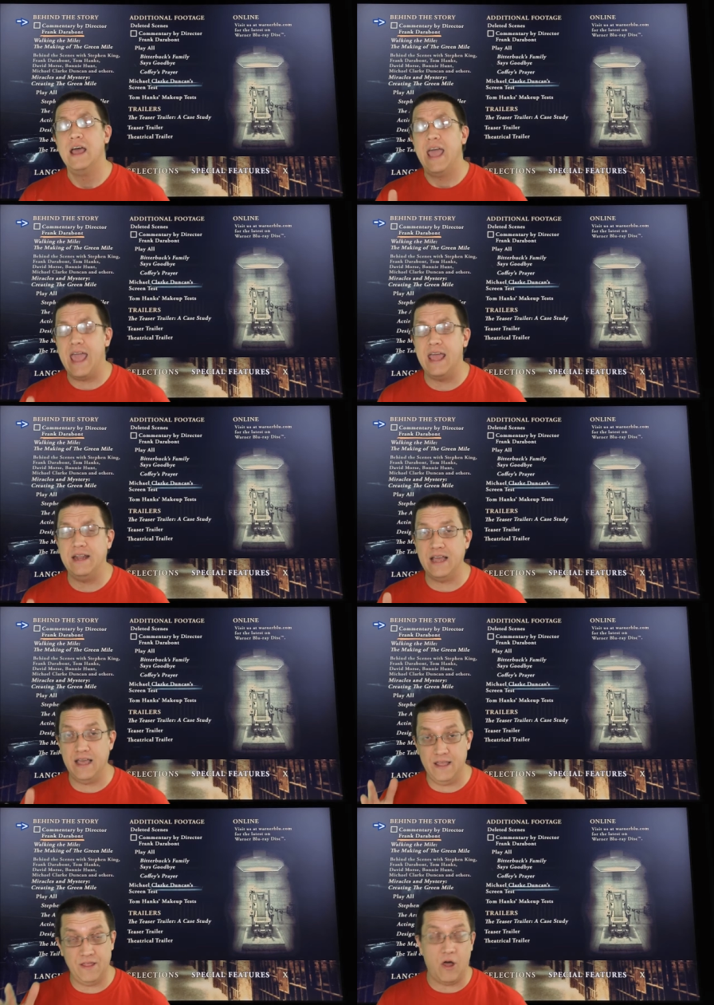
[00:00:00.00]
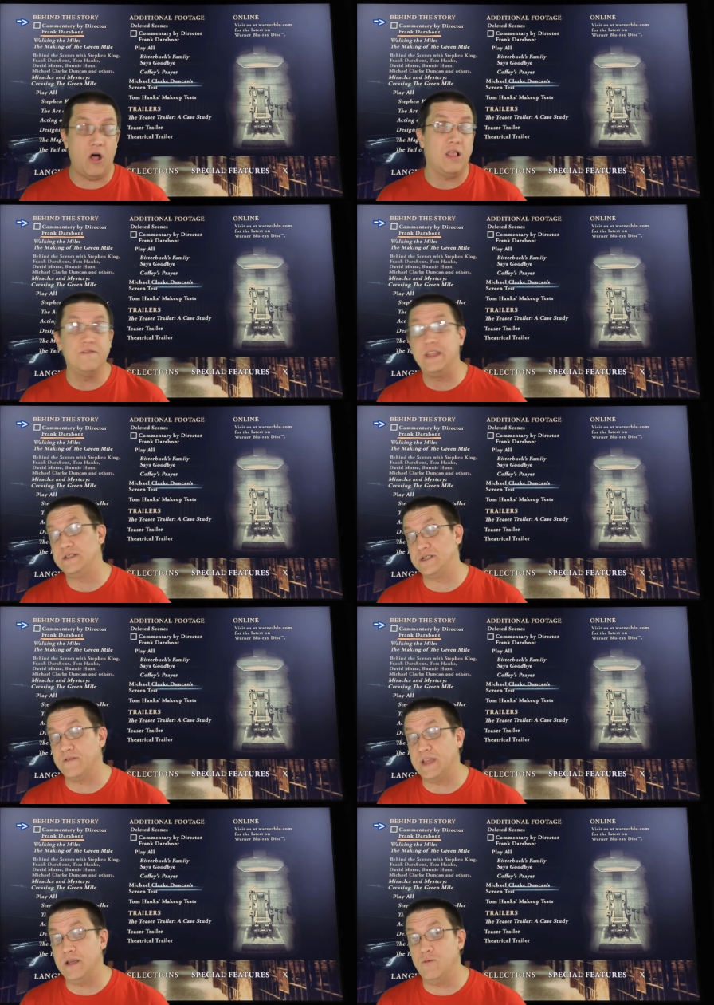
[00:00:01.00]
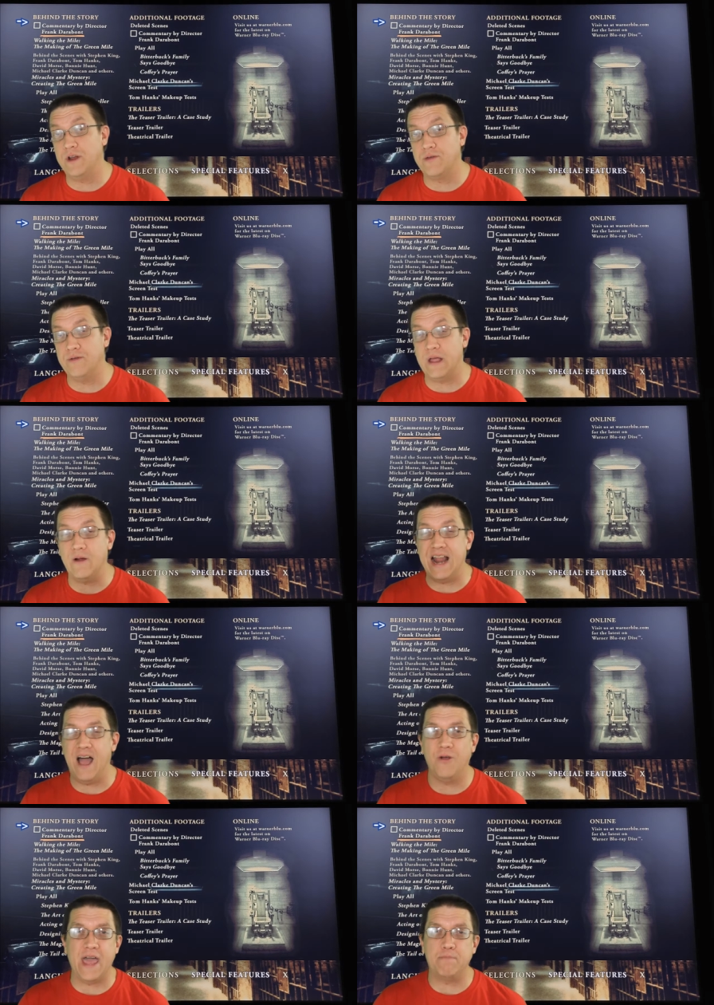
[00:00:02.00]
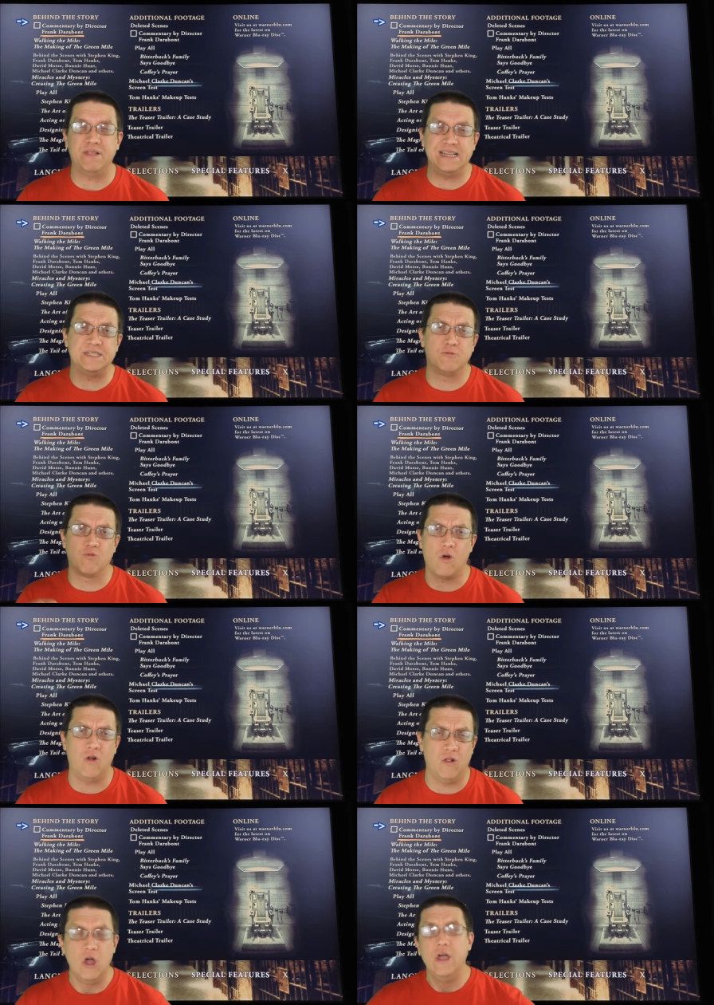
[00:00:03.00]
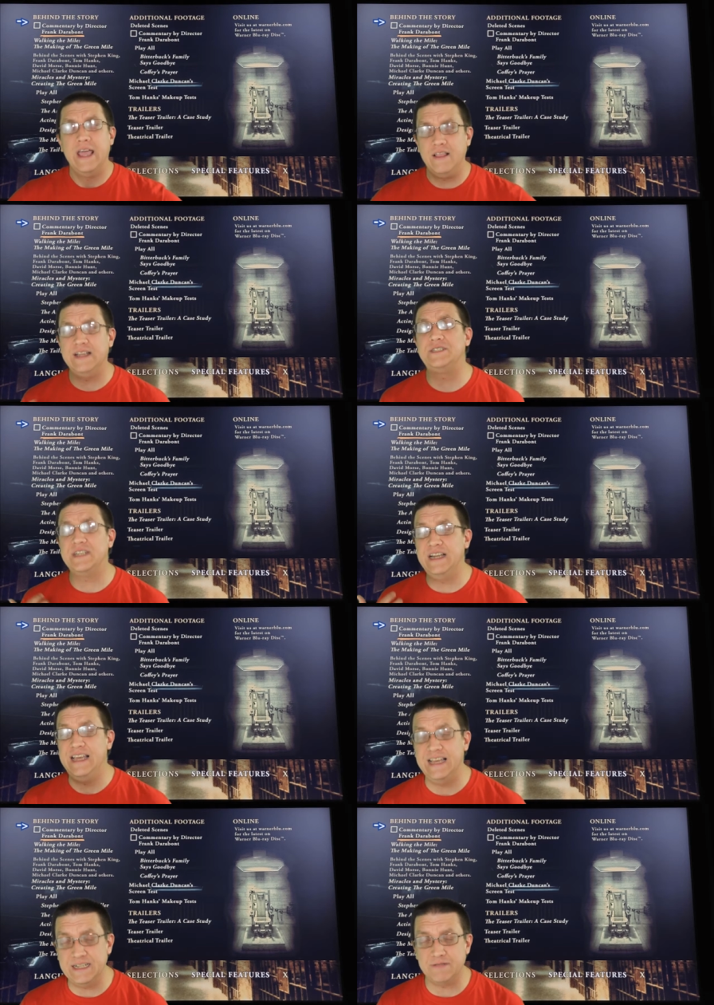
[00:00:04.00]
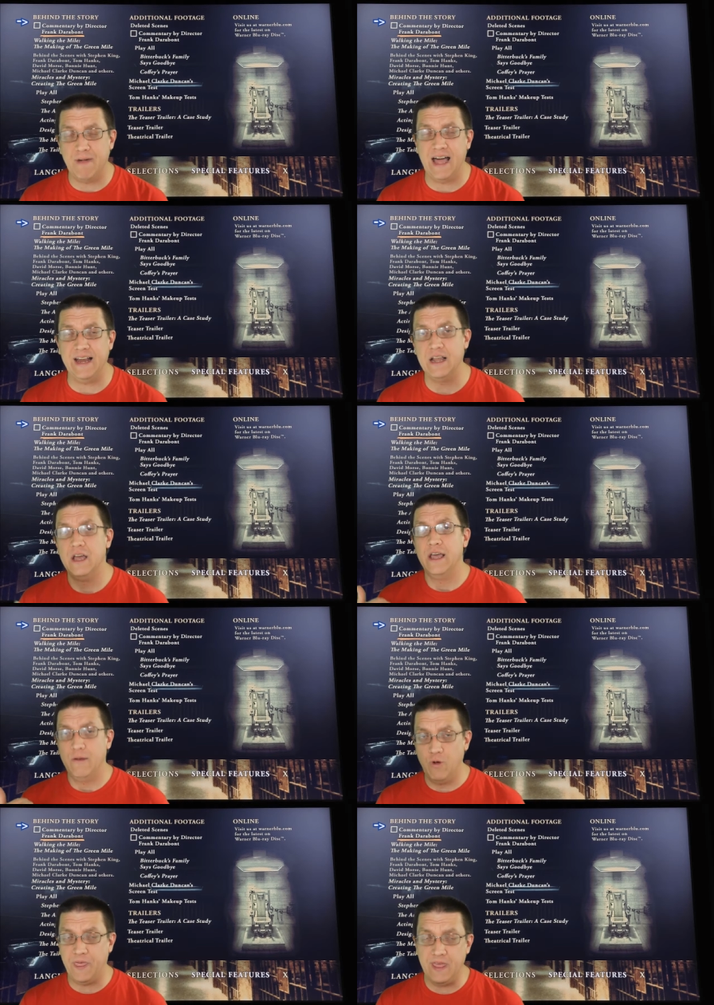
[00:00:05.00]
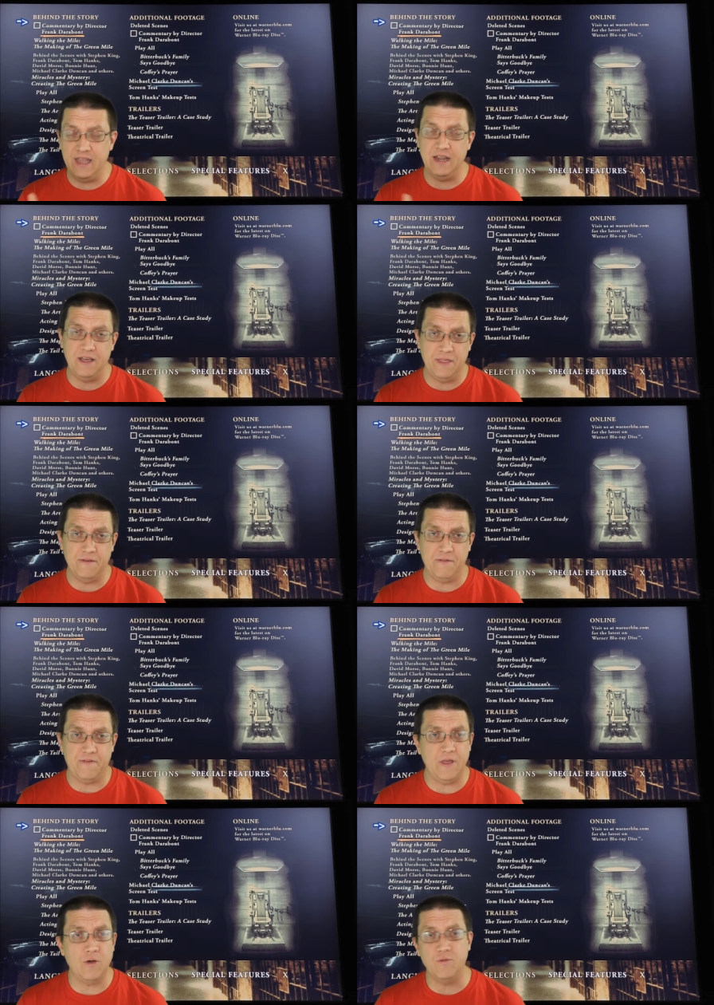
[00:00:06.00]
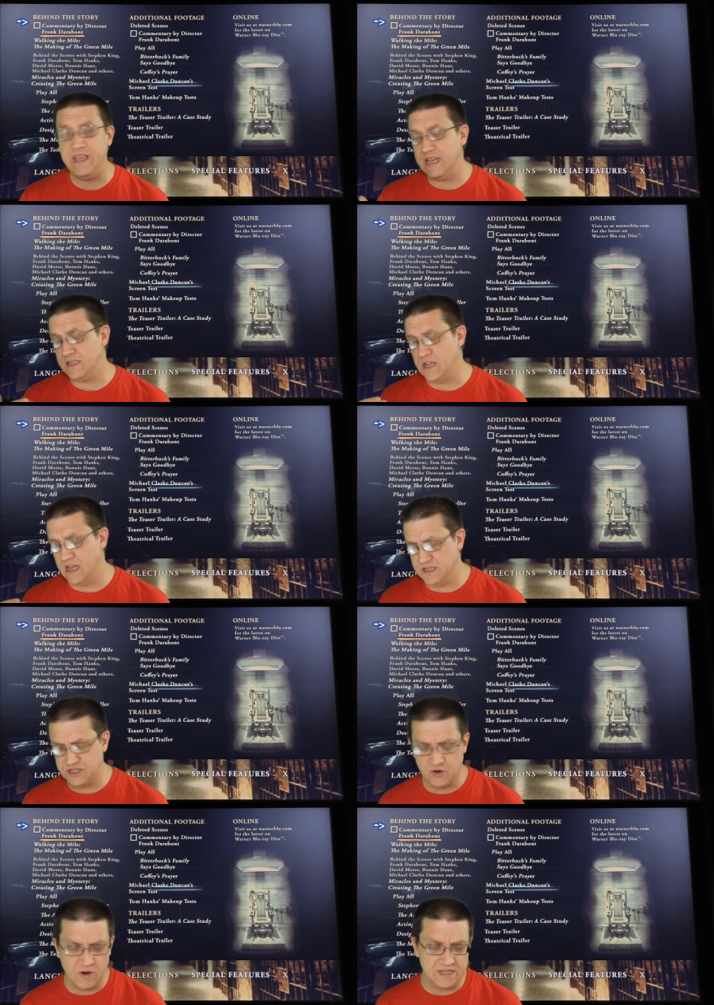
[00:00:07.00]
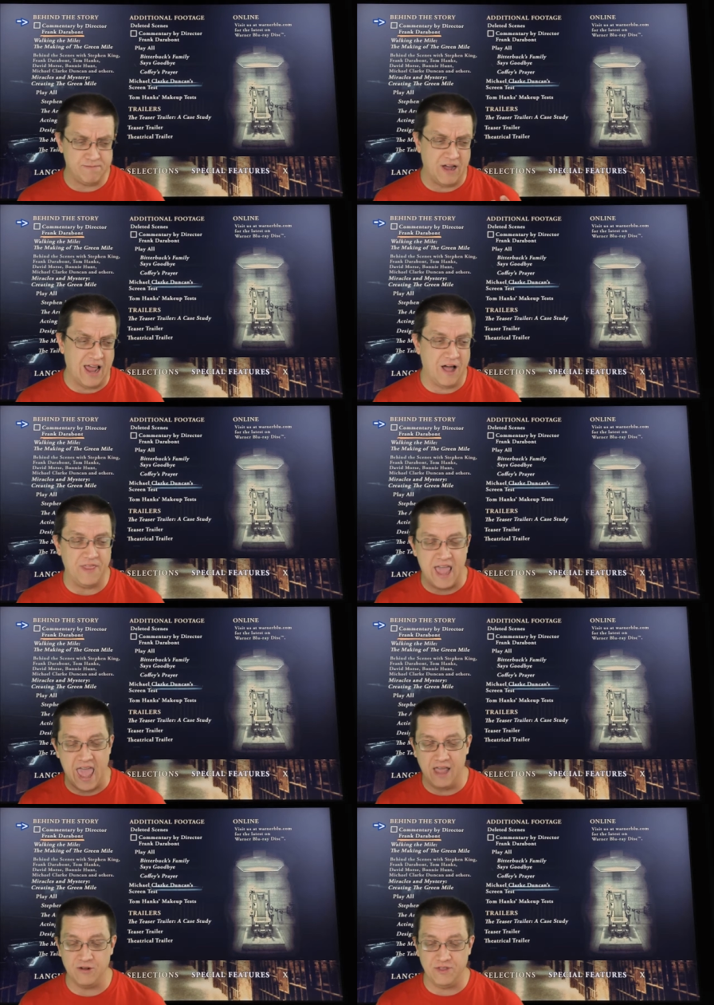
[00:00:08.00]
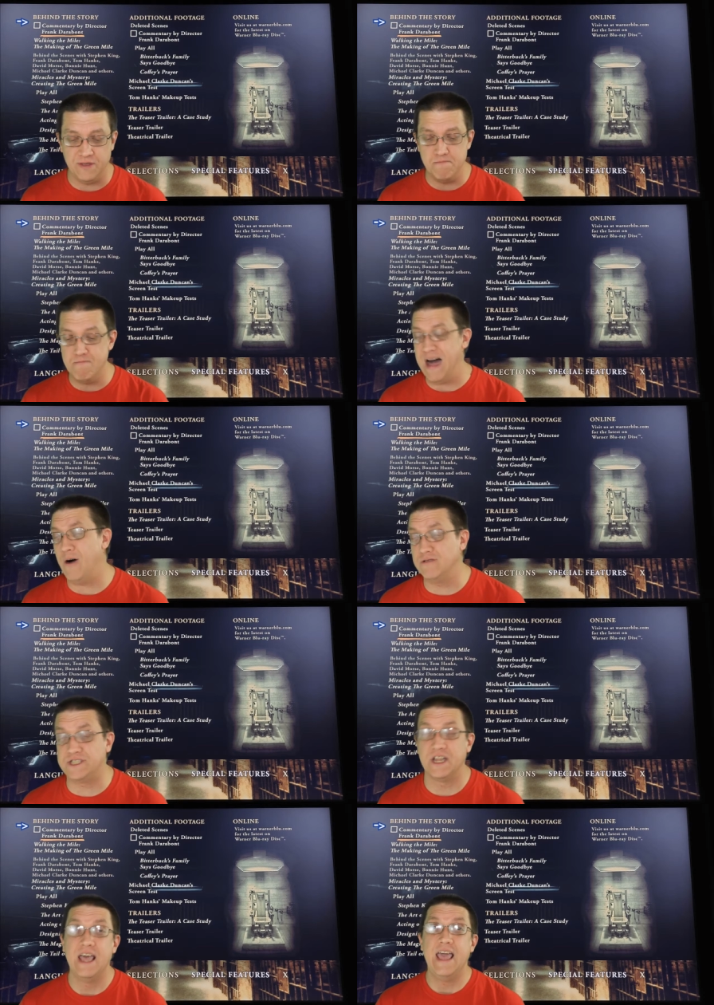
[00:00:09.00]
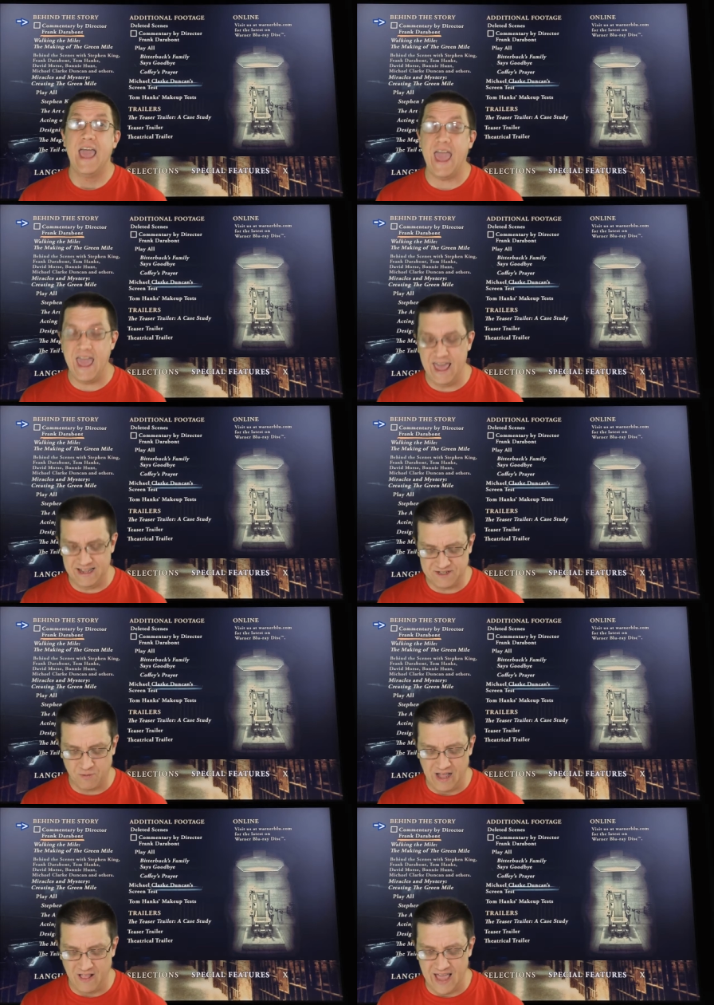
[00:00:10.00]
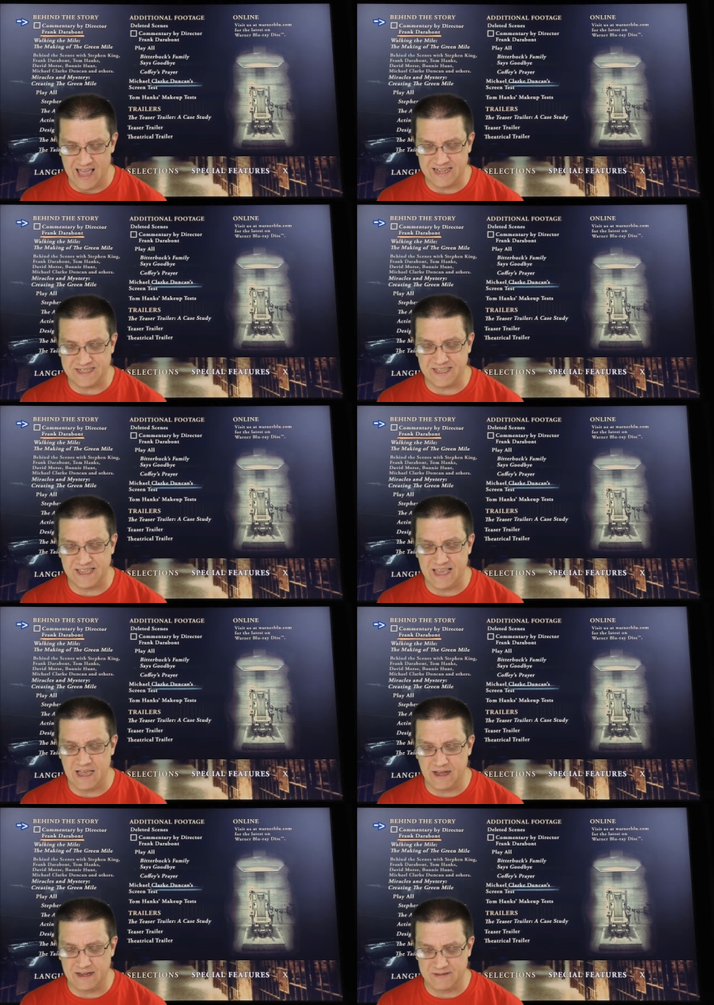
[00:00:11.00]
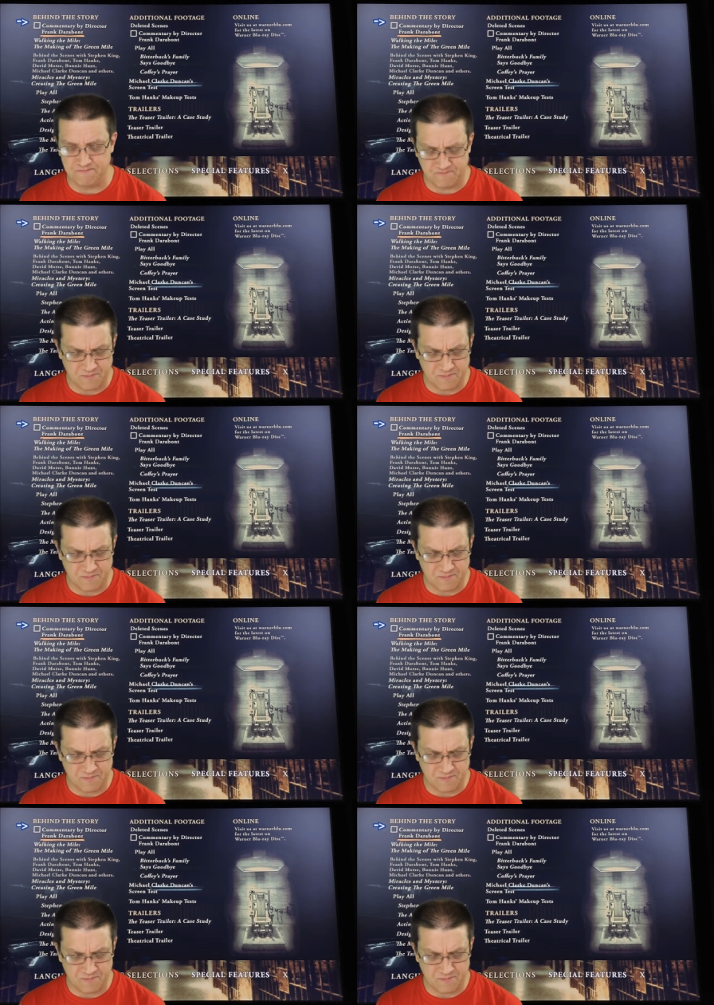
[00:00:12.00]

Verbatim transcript: and uh, all of the stuff that he went through there, and how that plays a role, at least in his mind, within the film. We get uh, stories about how they handled the mouse, as well as the um,